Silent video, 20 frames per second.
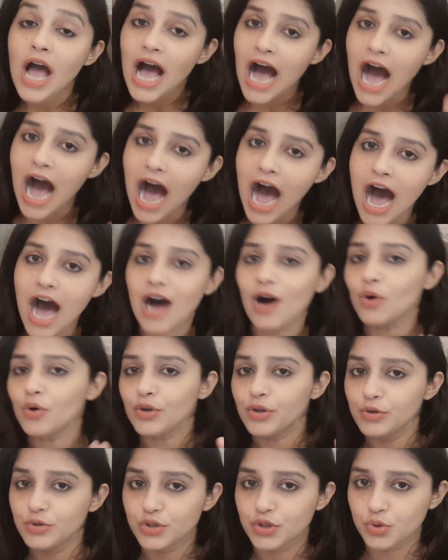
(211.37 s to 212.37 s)
how
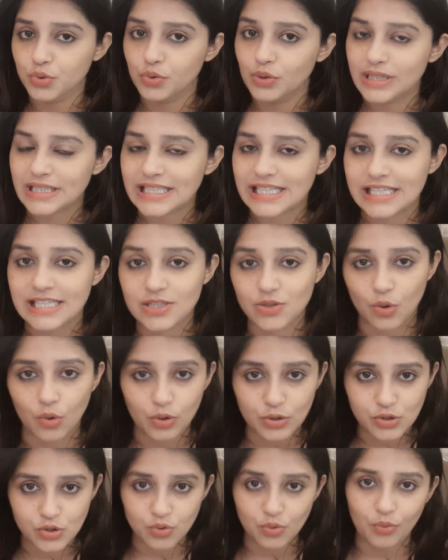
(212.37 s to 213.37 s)
you do it is
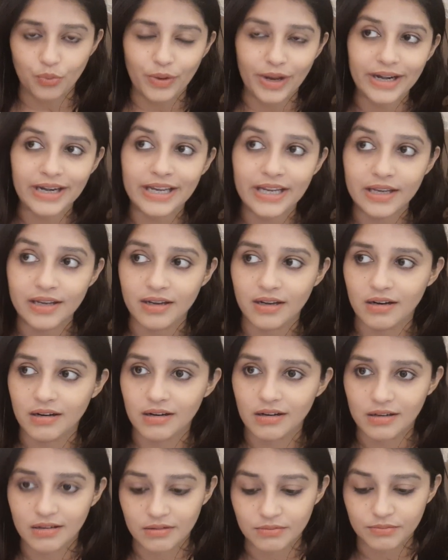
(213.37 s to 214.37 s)
also very
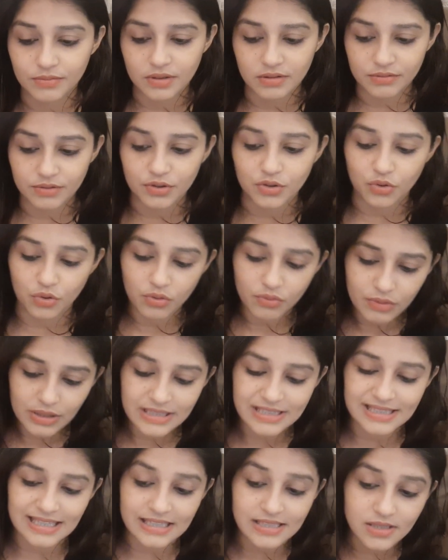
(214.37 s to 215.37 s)

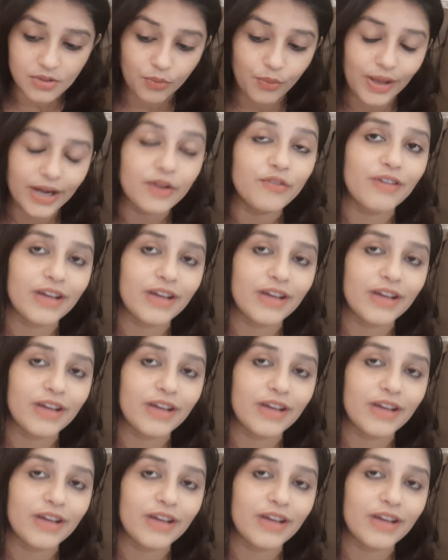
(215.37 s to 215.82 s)
is a very,